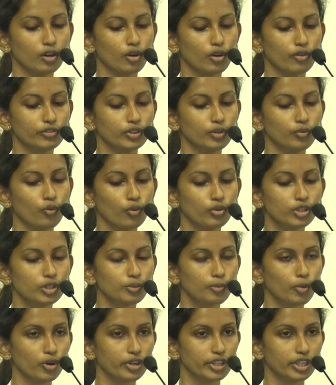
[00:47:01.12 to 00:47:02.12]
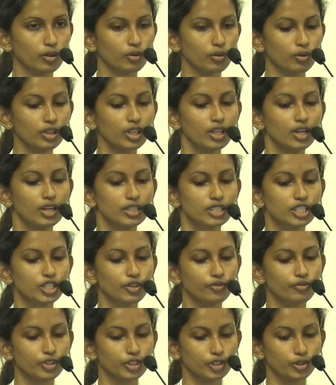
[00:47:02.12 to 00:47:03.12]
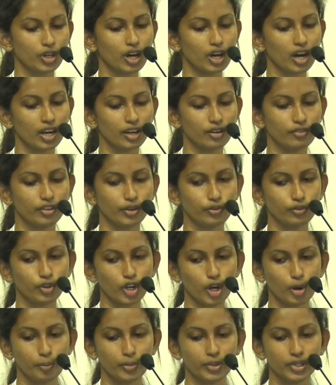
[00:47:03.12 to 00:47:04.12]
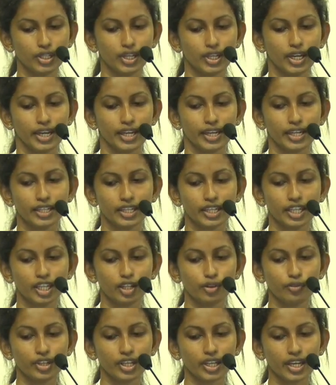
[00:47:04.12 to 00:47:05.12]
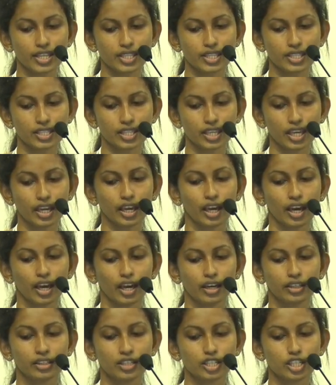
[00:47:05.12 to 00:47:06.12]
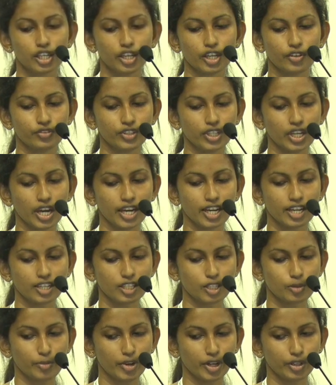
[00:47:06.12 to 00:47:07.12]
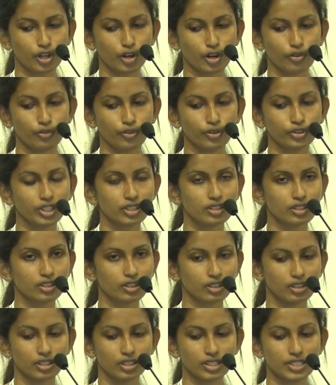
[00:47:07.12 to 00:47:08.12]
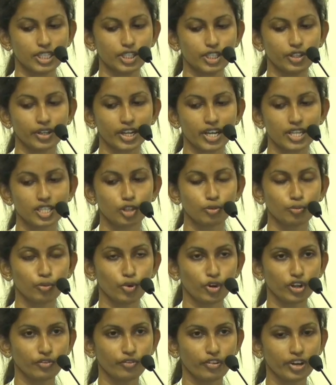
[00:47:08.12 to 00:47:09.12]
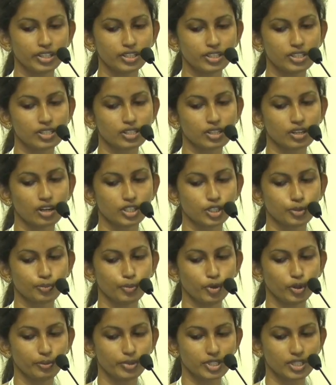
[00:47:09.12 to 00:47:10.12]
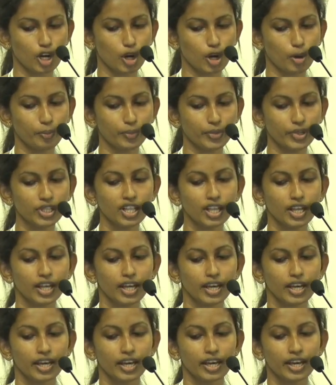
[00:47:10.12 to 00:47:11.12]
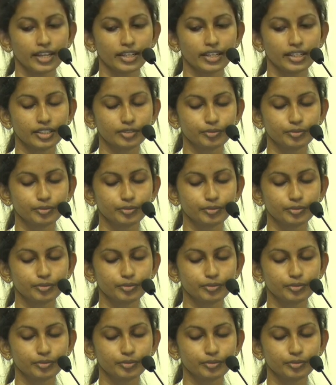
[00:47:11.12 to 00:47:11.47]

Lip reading: of the water molecule shifted to the higher wave number. In here, we can see the FTIR spectra for the citric acid modified starch polymer sample. And